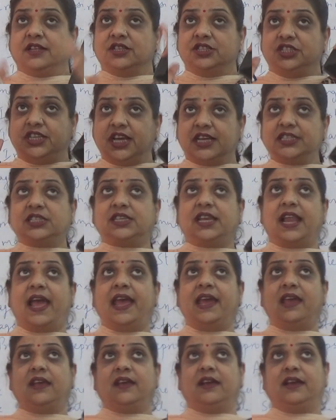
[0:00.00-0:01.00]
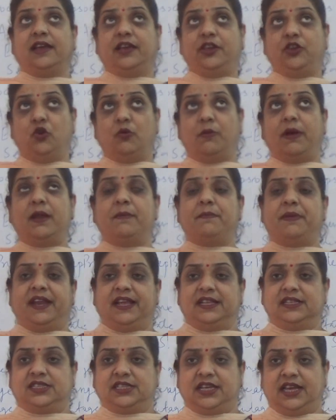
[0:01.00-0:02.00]
just like human
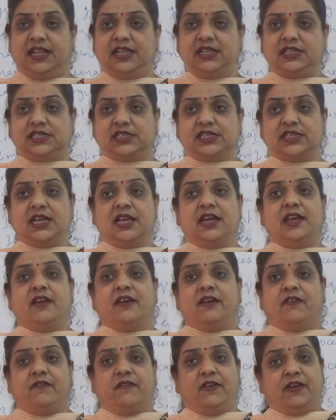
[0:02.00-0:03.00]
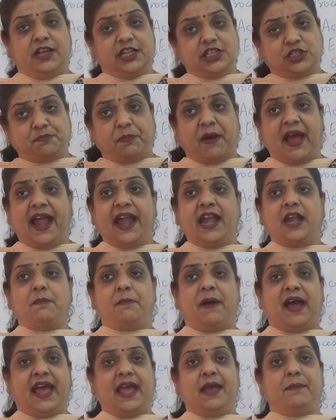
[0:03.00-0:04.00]
brain cells, inspired
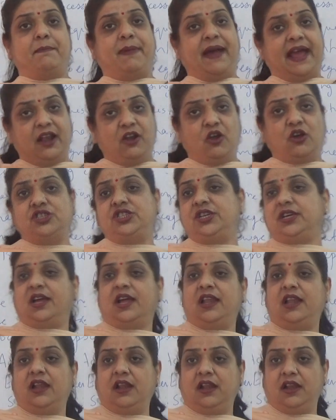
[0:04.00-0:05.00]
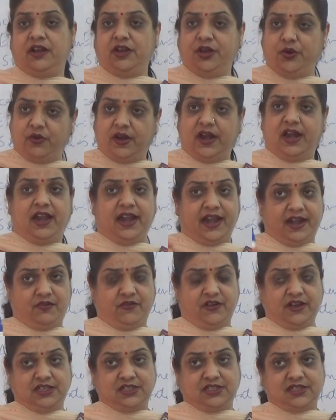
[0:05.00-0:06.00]
by biological neural
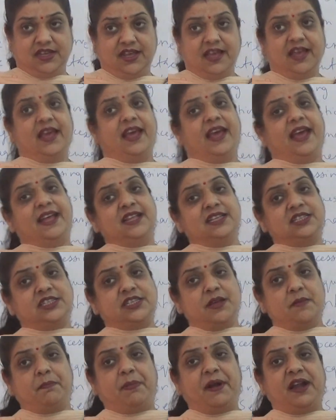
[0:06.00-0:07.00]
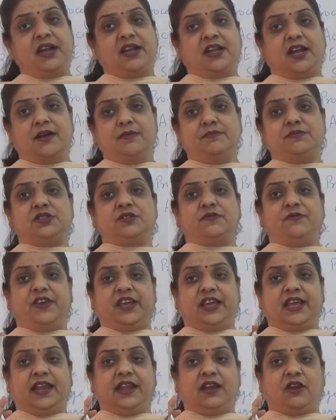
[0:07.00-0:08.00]
networks. In simple terms, we
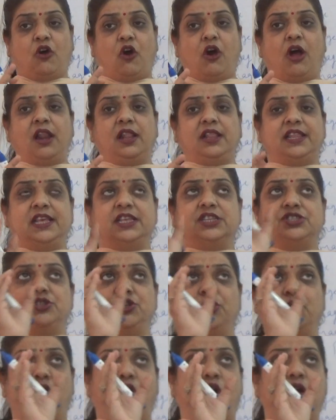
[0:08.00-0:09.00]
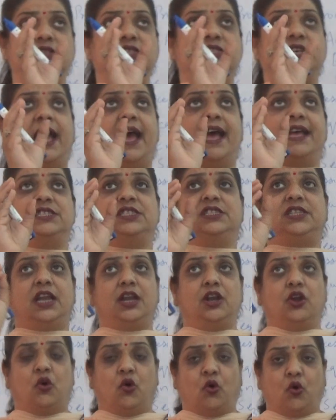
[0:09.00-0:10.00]
can call these neurons as
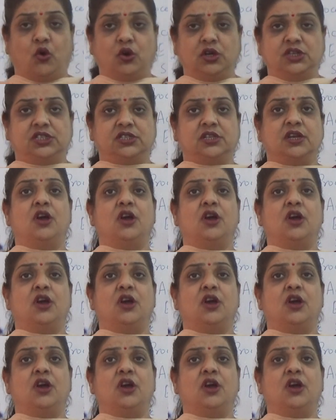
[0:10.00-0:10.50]
the nodes